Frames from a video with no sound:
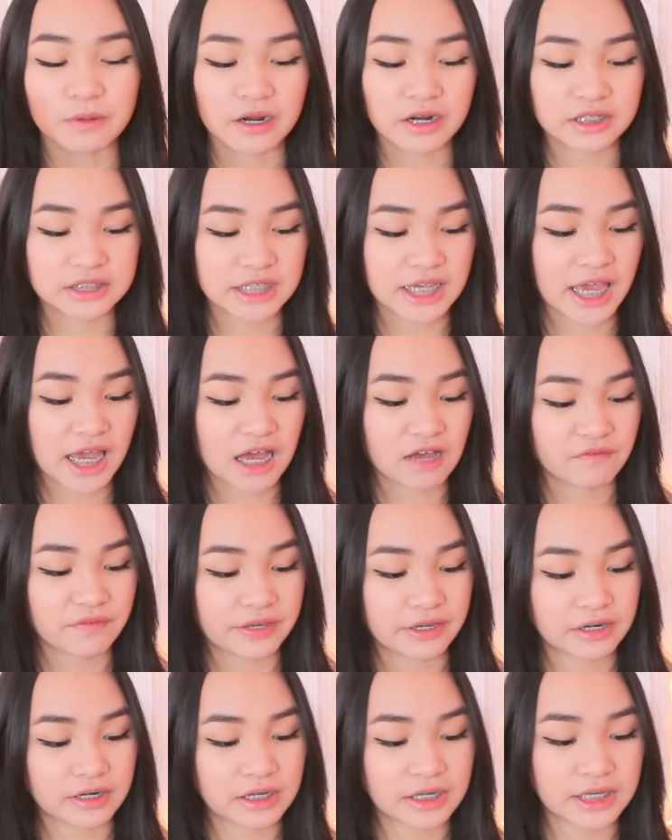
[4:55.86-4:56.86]
product I have
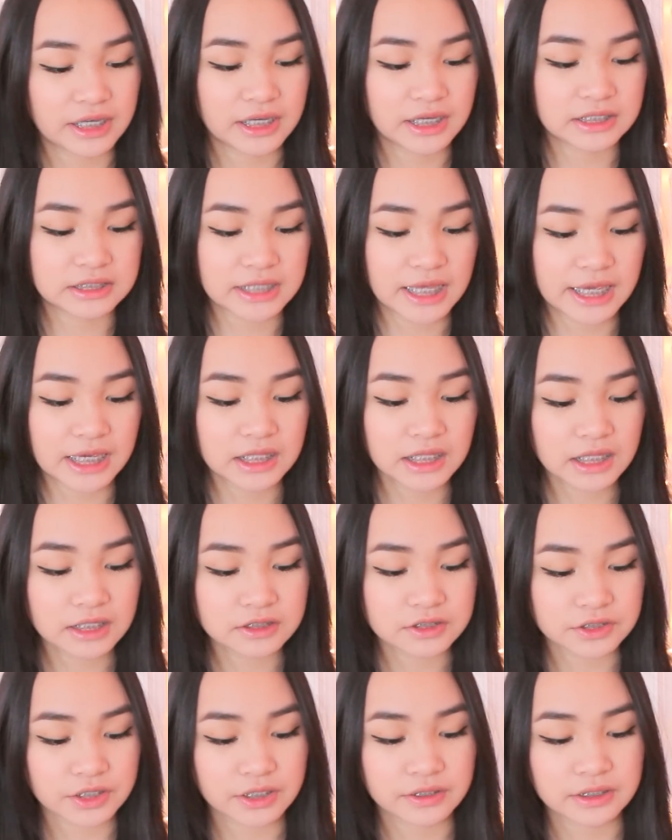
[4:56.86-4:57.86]
here is a
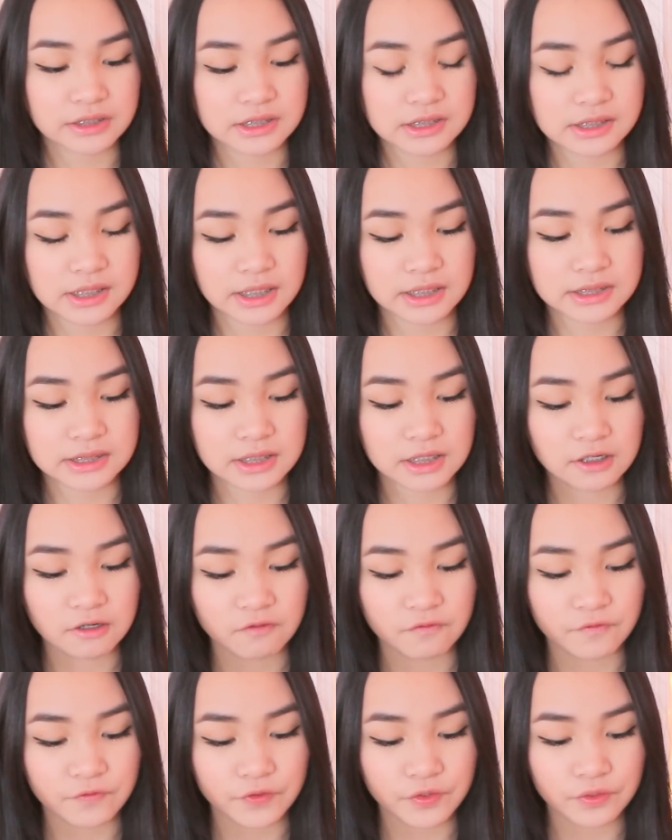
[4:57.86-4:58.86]
cleanser, and this is the
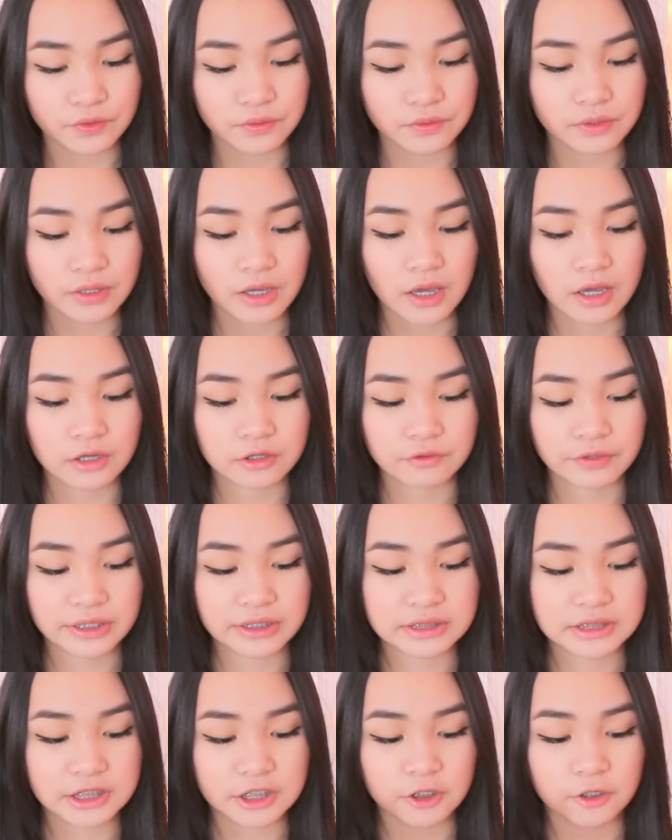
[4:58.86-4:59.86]
Skin Food
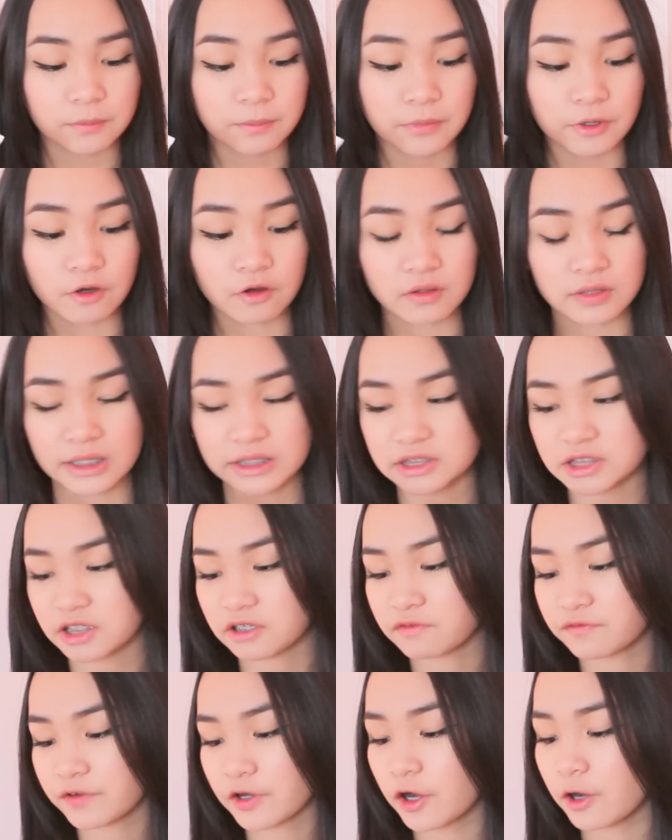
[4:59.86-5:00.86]
green tea milk
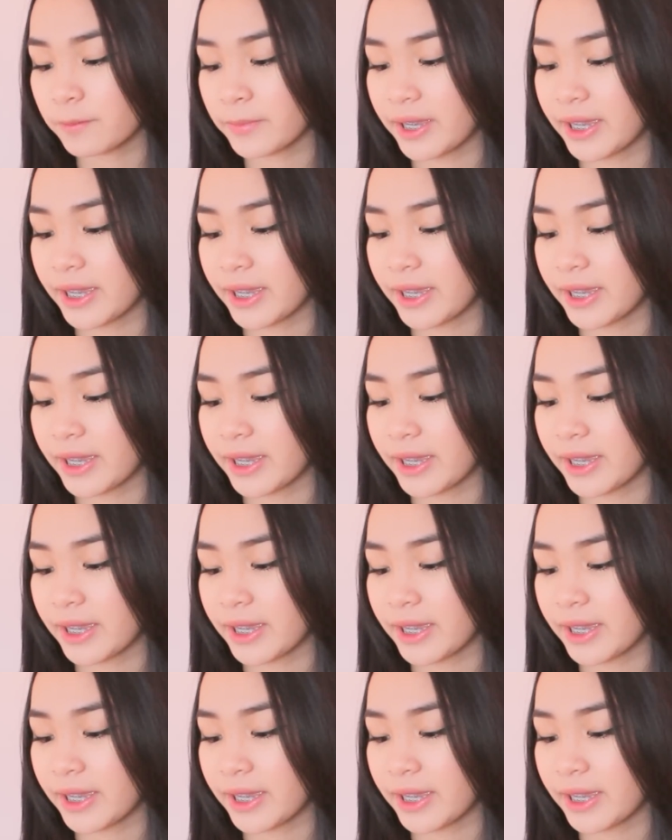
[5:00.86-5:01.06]
cleansing foam,